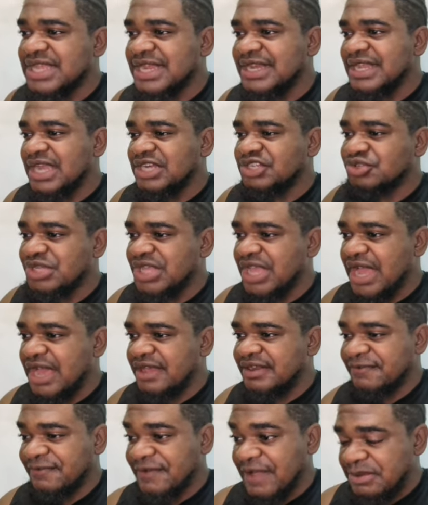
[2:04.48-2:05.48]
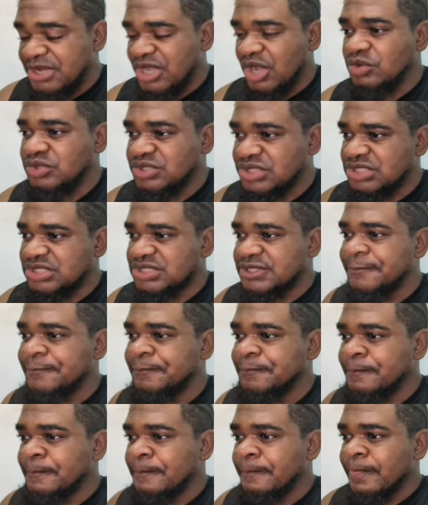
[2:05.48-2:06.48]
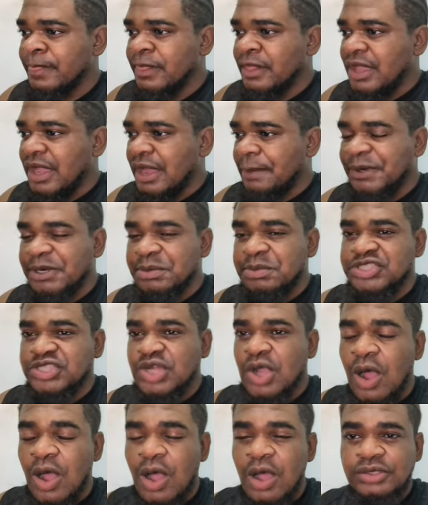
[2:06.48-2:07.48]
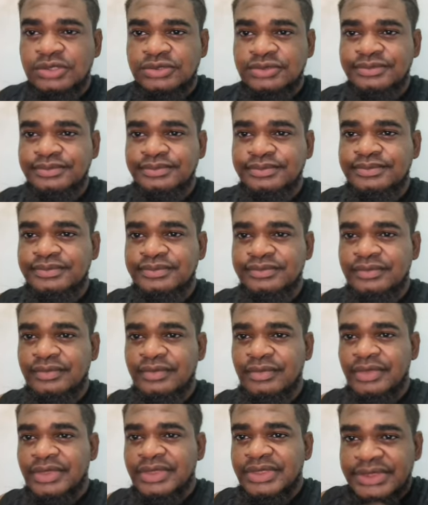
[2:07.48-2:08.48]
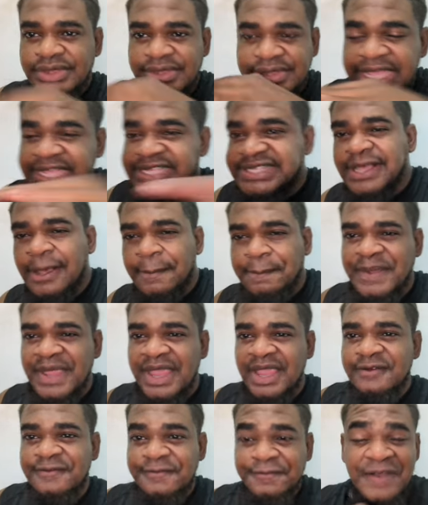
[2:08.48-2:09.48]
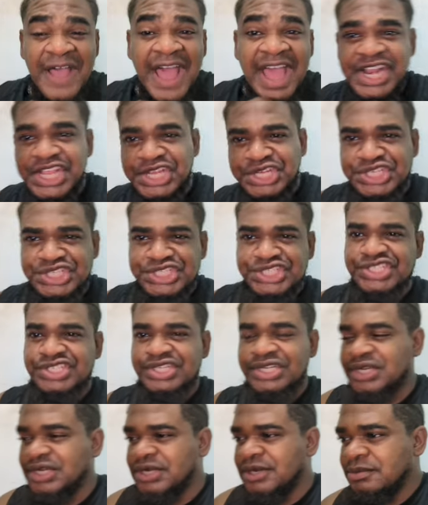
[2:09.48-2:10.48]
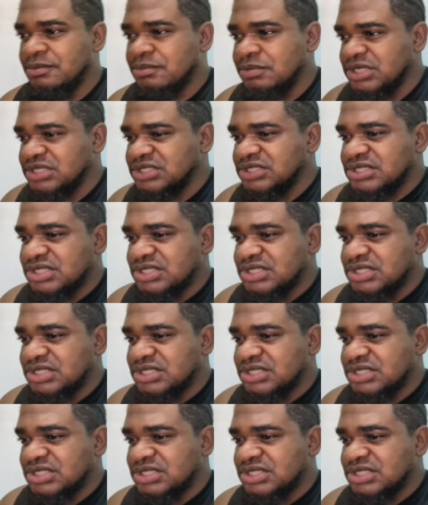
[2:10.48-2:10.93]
that they actually had, the family houses, are pretty much gone, disappeared, vanished, brothers and